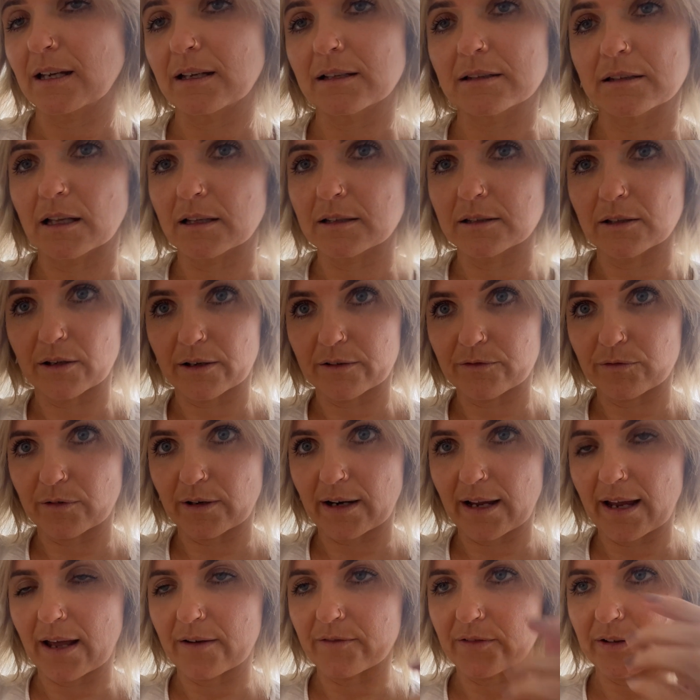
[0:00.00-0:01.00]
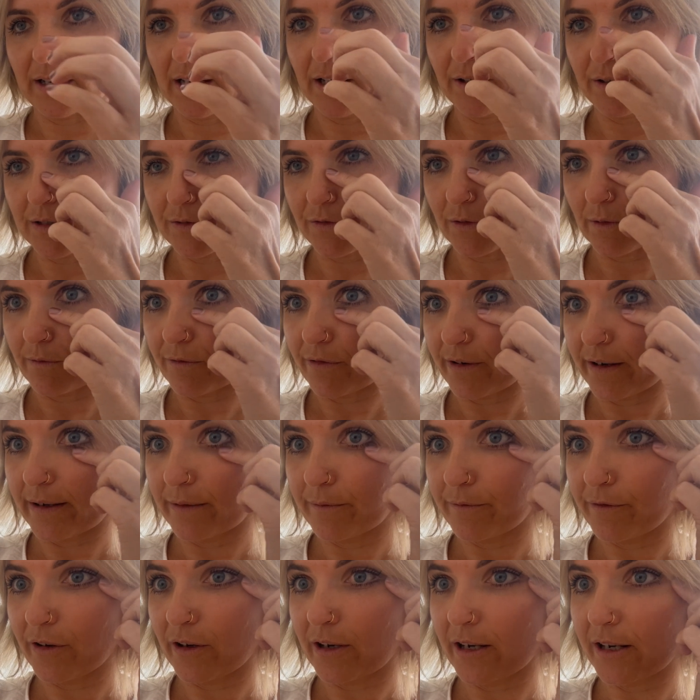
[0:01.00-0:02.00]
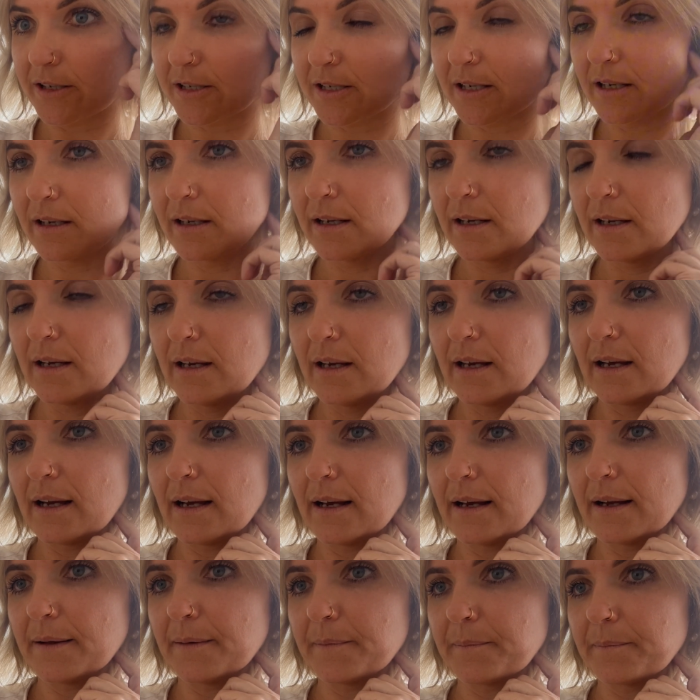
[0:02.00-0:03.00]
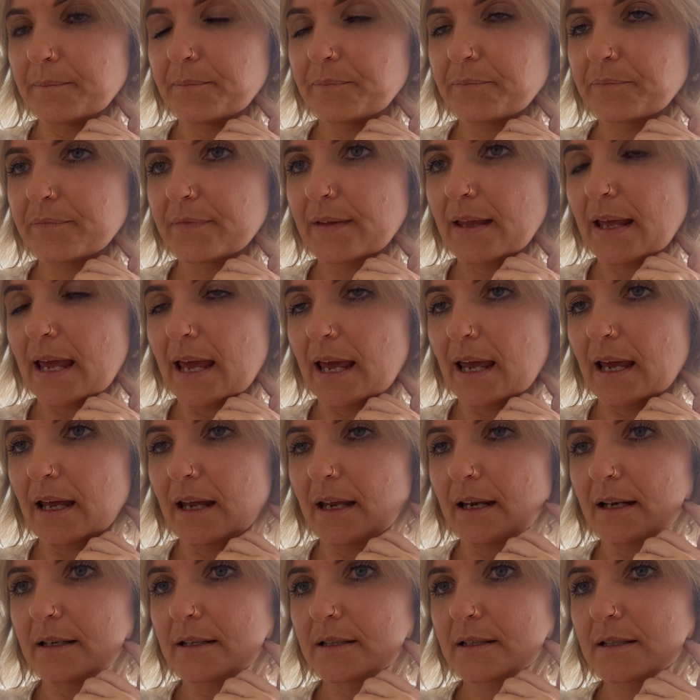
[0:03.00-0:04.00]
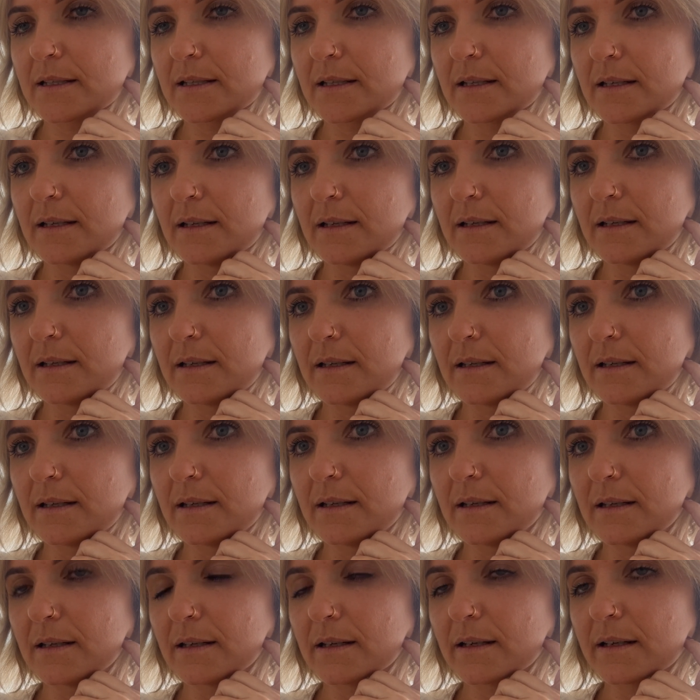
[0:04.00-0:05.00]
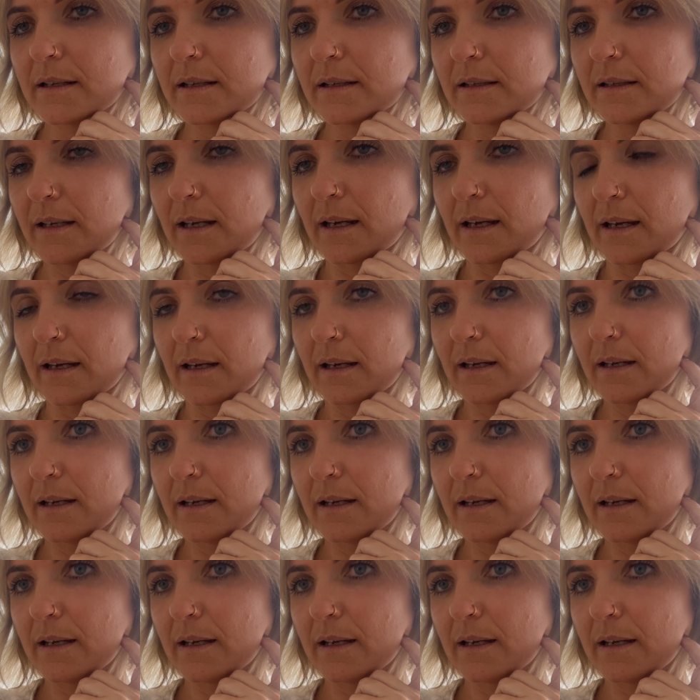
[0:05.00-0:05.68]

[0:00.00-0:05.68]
a lot of what I have in here is from Freedom Furniture. And yeah,